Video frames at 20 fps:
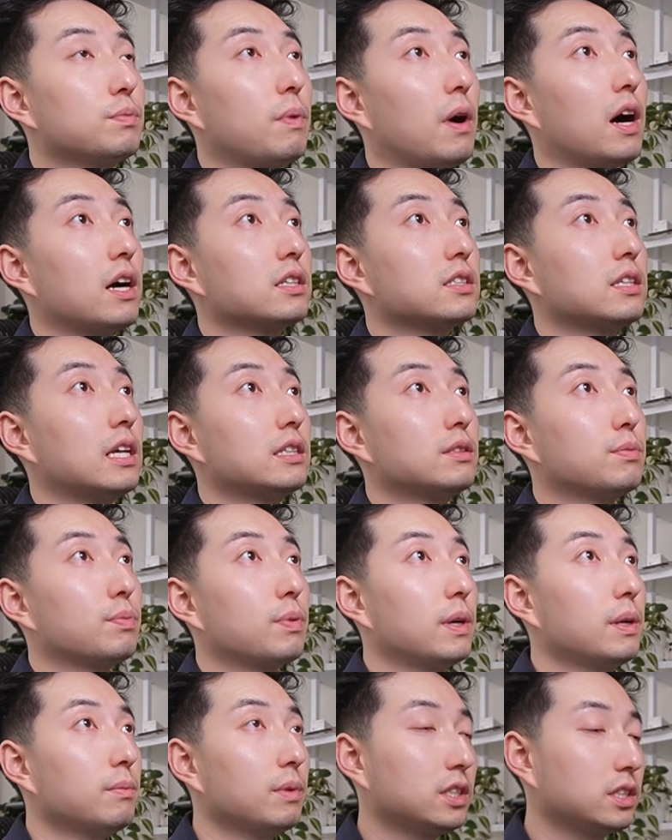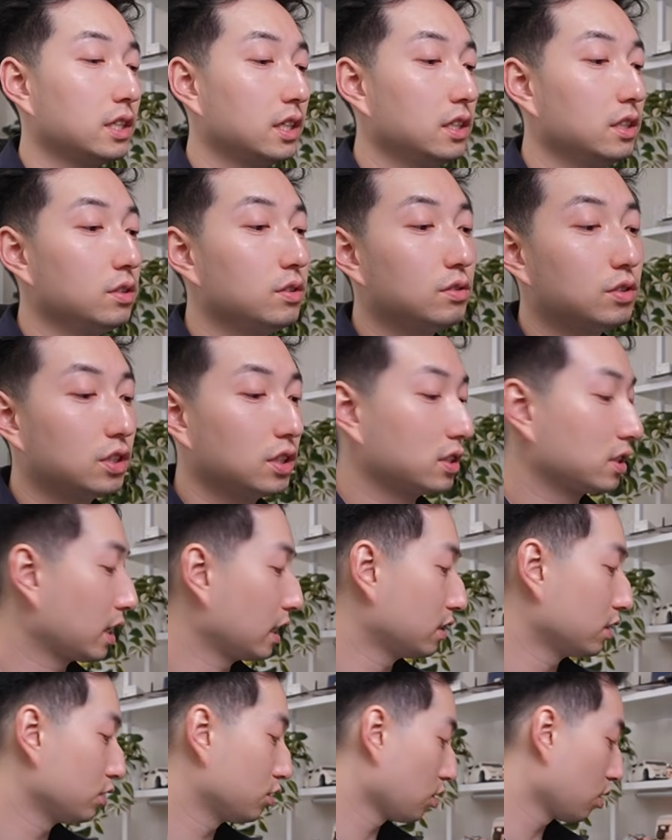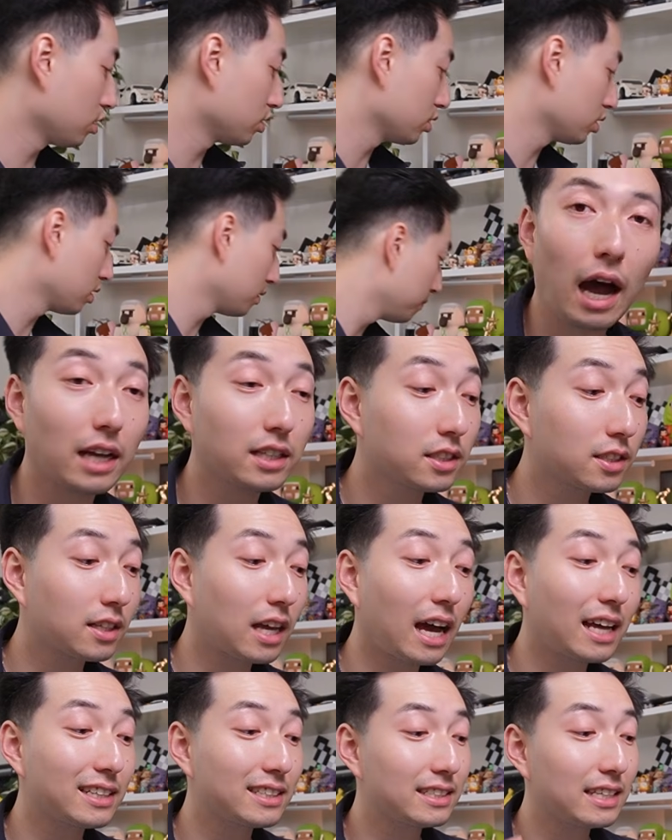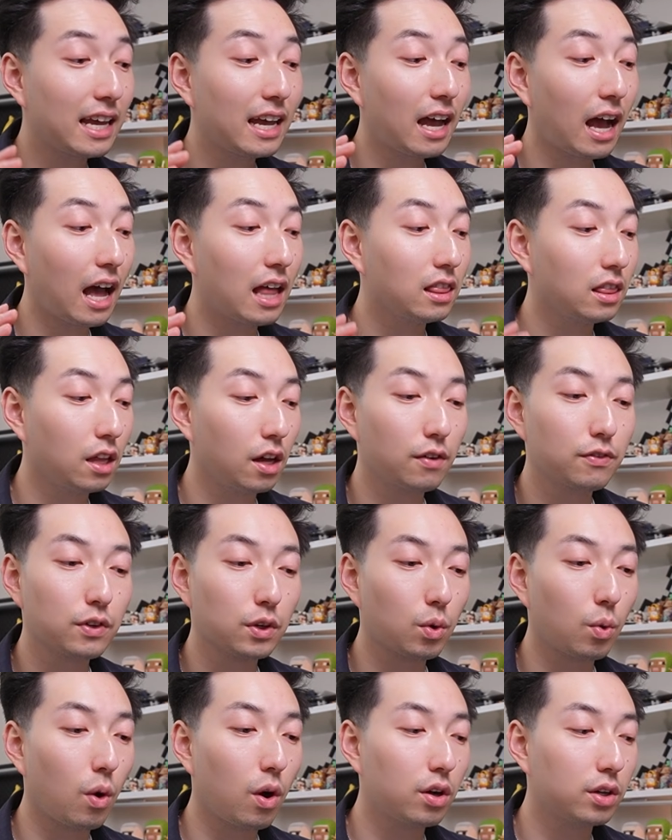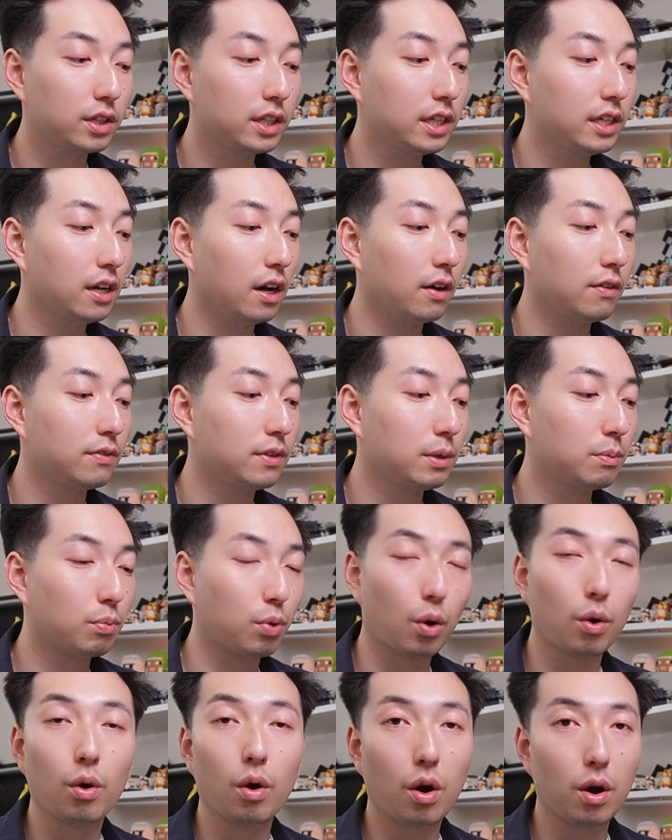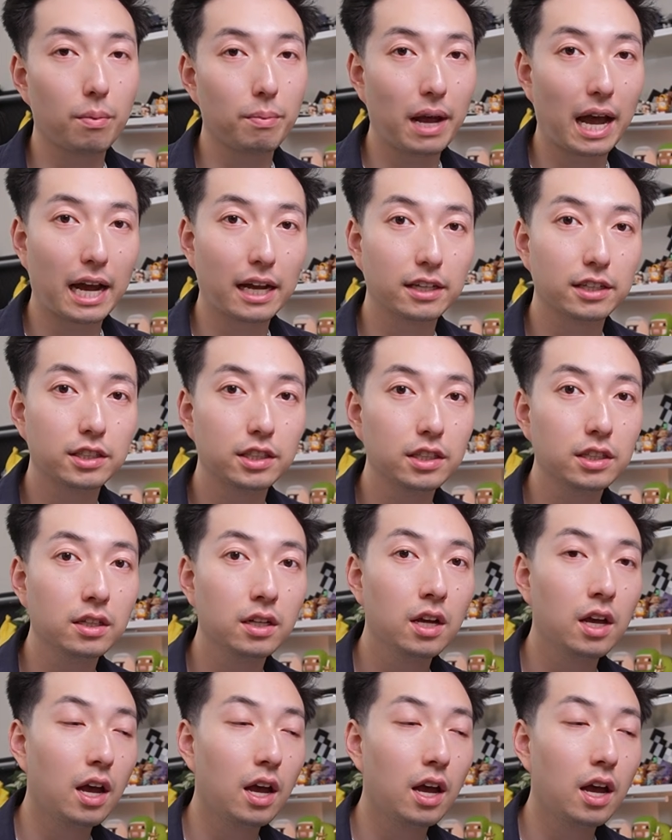box, that's pretty much it. You just get the charger. I just gotta say, I love the quality of the ProArt packaging.